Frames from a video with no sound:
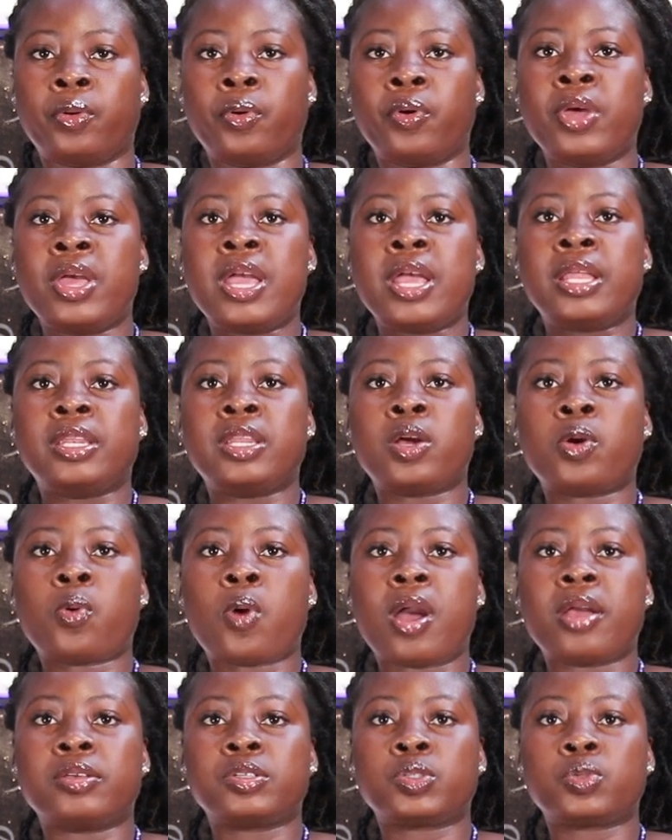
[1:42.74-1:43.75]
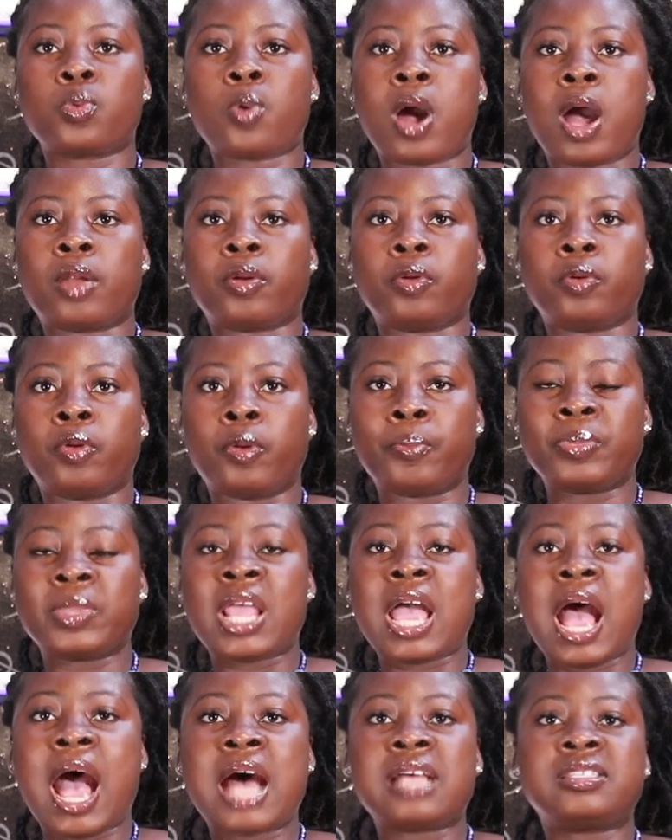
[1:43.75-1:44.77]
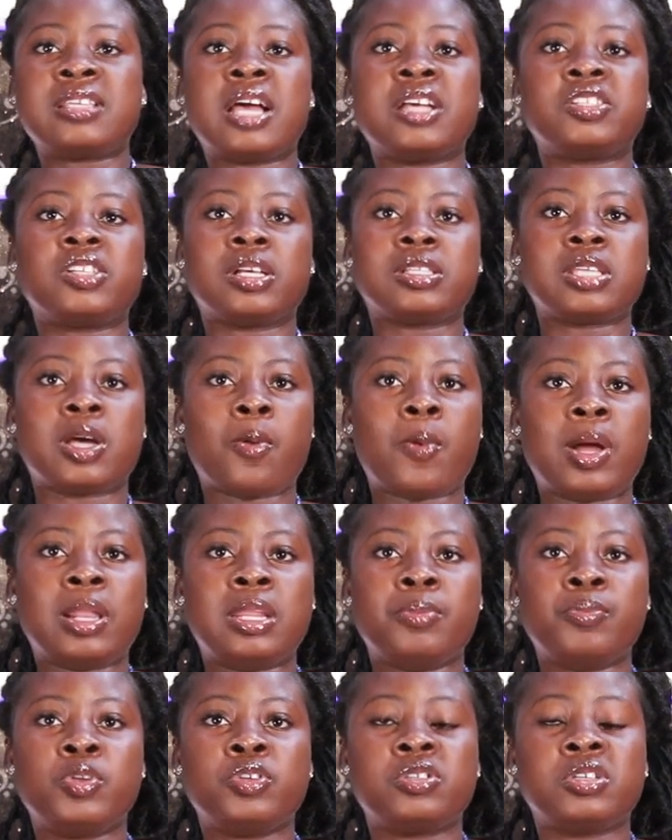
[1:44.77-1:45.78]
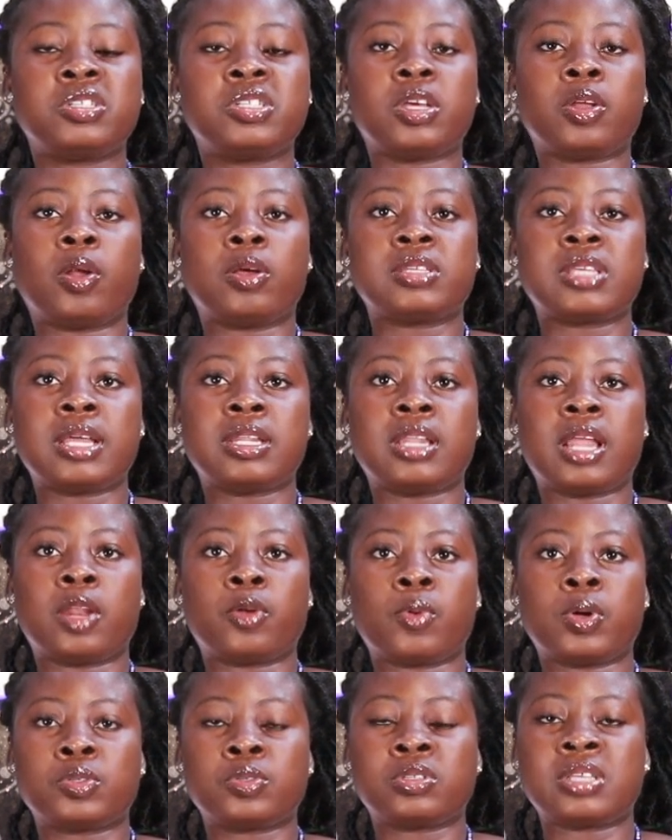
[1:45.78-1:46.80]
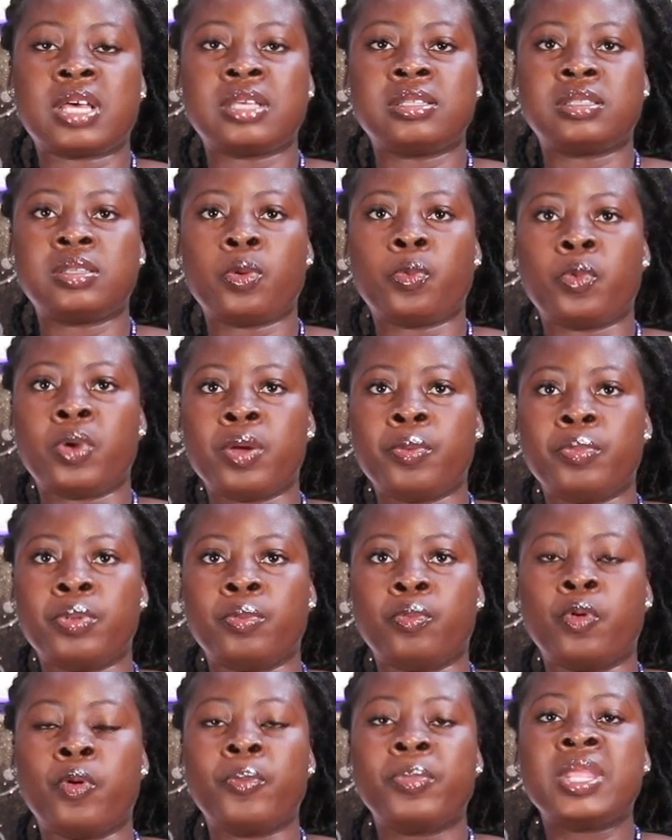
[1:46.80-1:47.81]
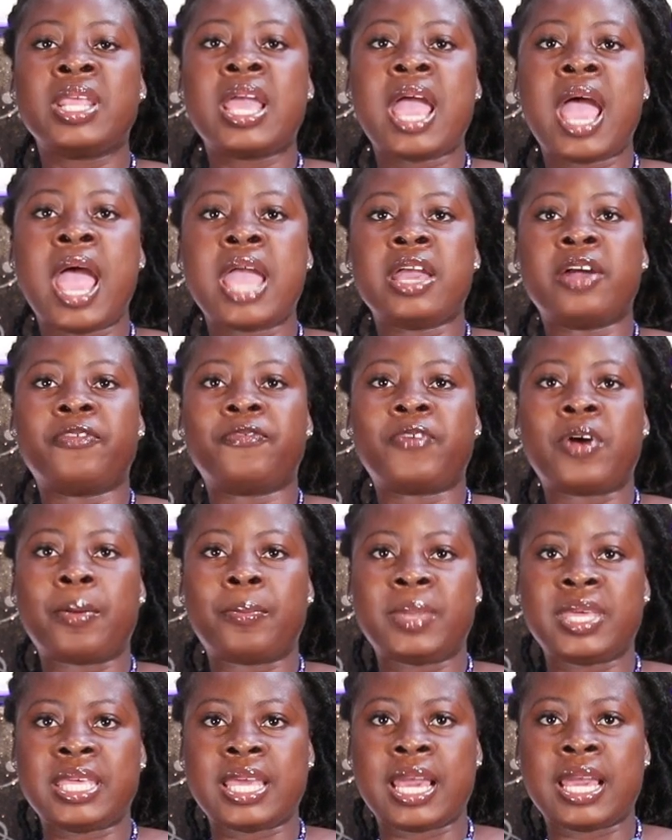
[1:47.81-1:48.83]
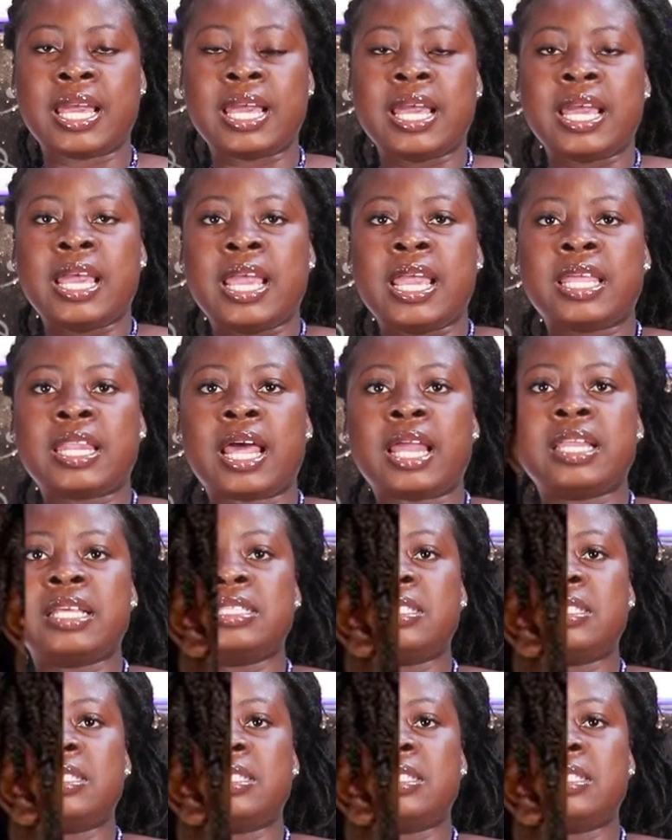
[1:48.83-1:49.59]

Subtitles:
no ne quine swan on them. Shatta Wale musician or sign and what to Sansen will be more a Fameye. In an